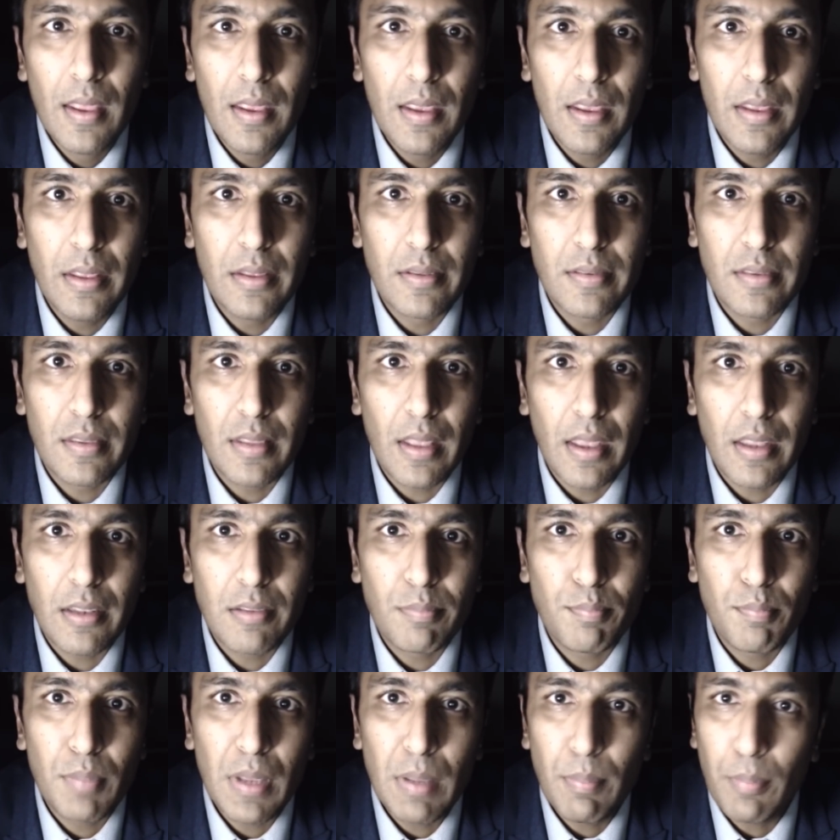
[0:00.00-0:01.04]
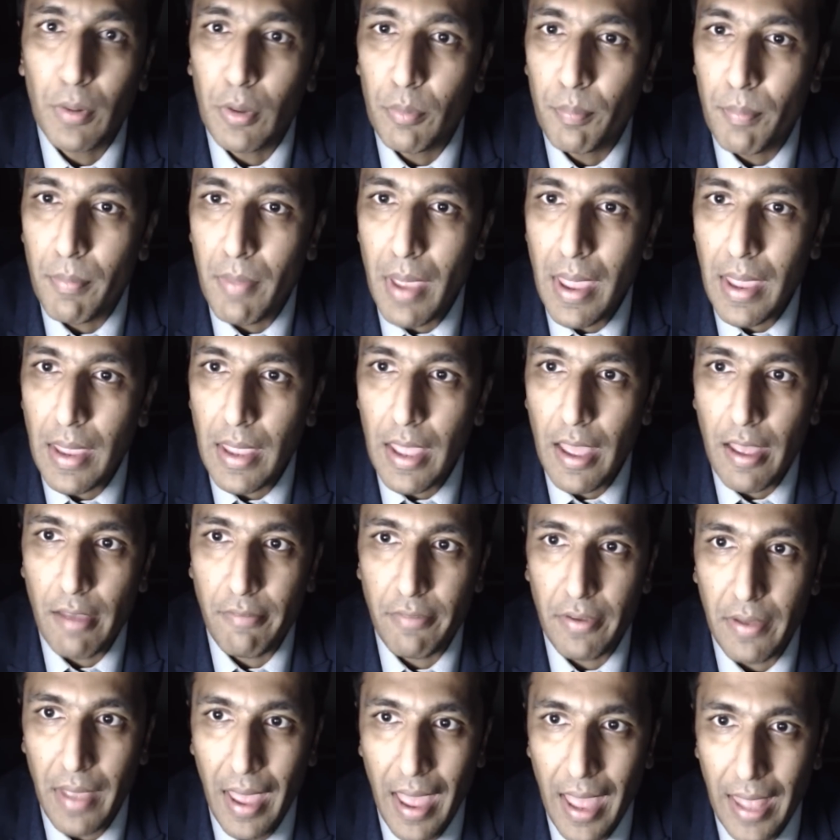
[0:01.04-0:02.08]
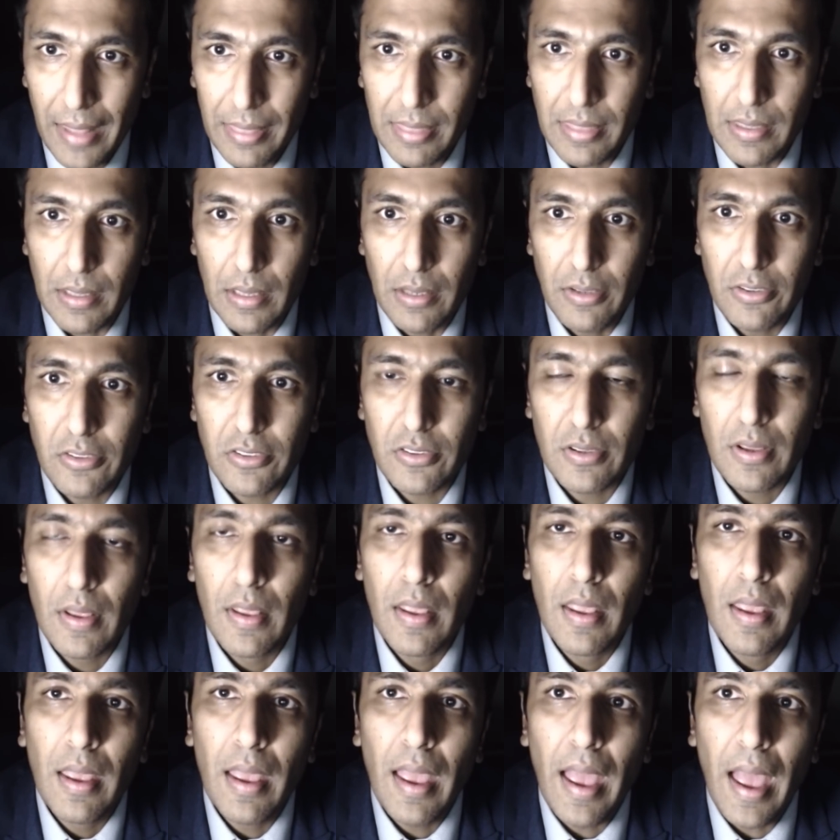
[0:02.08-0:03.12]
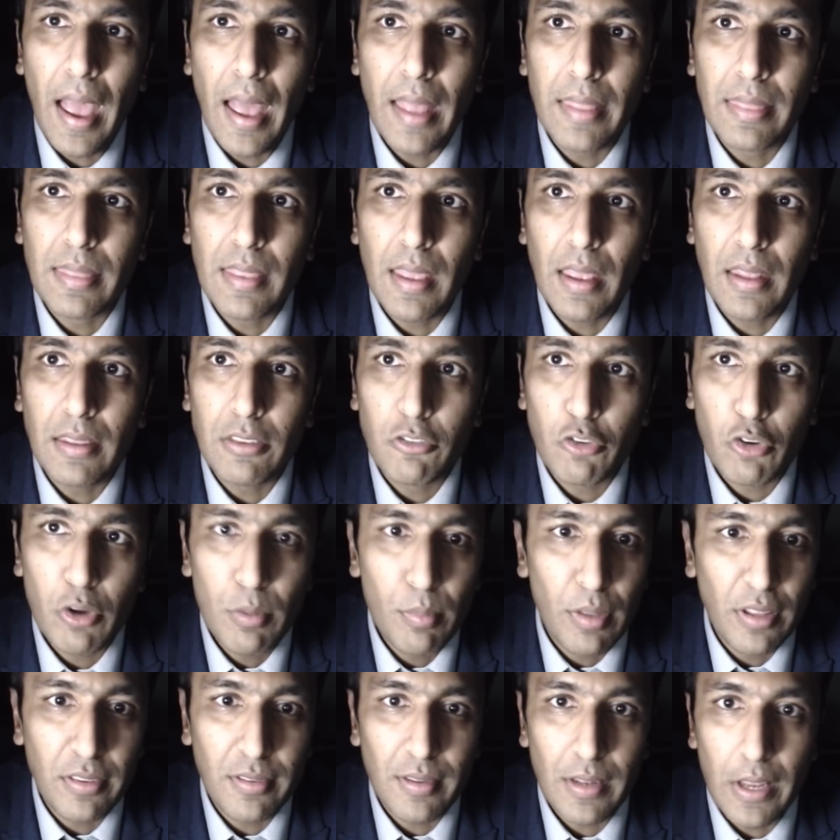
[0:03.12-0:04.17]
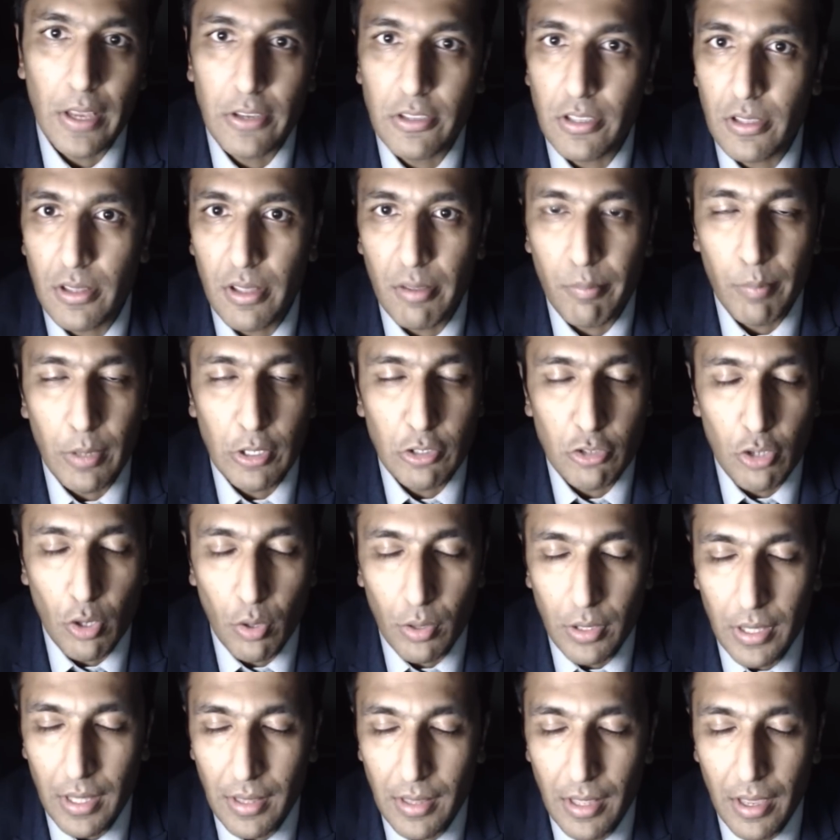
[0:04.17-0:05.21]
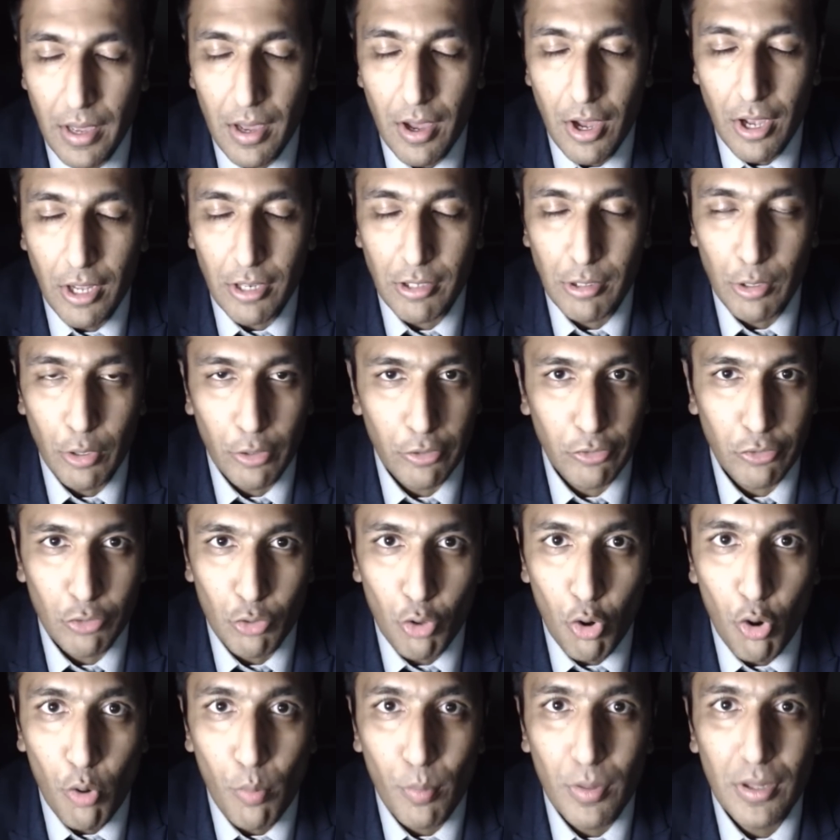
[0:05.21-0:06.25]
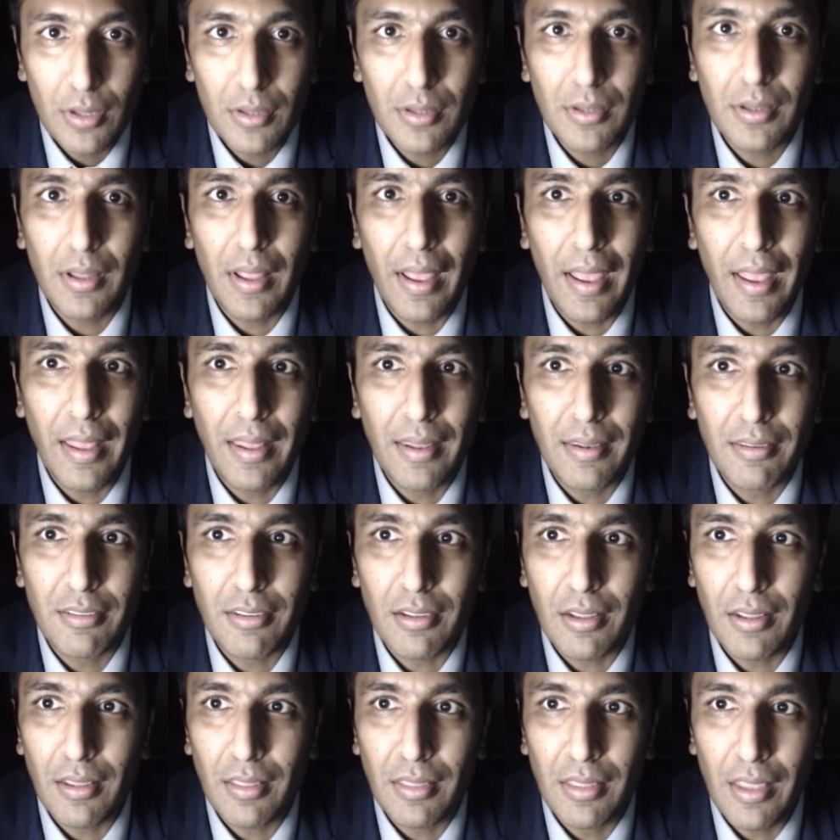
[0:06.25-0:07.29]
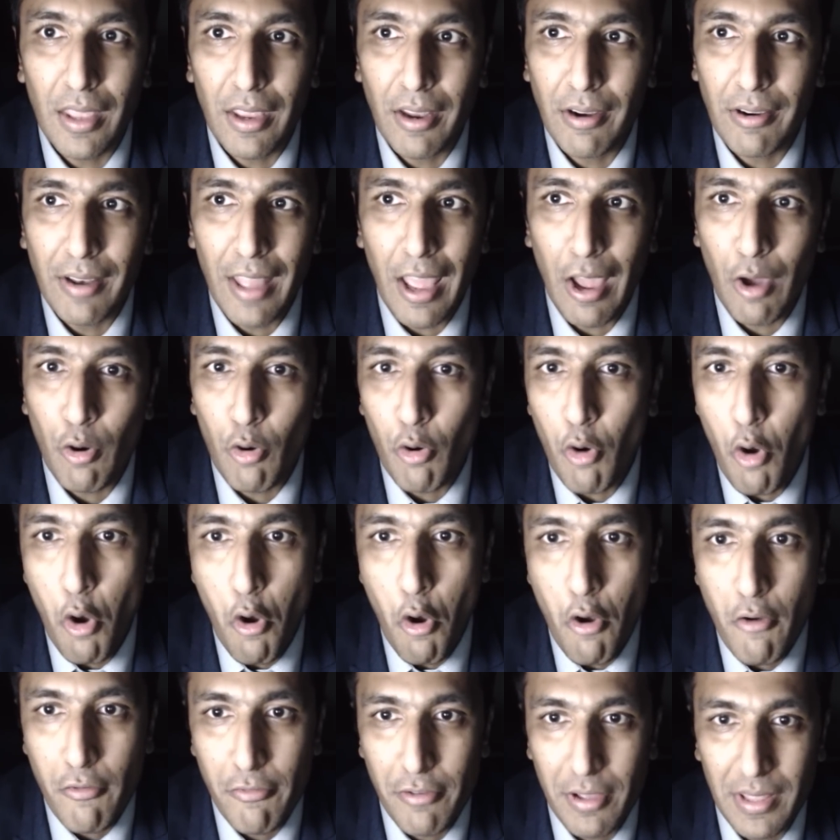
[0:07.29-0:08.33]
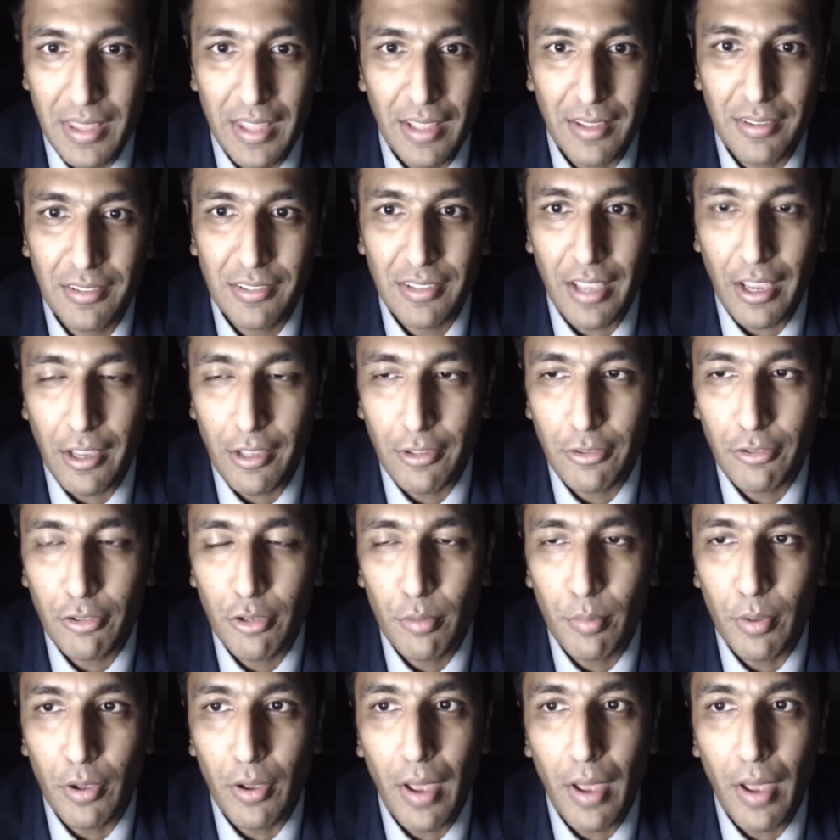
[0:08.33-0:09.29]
is that people may have had this, and then 3 months later they've been told that their heart looks normal and they're now over this Takotsubo.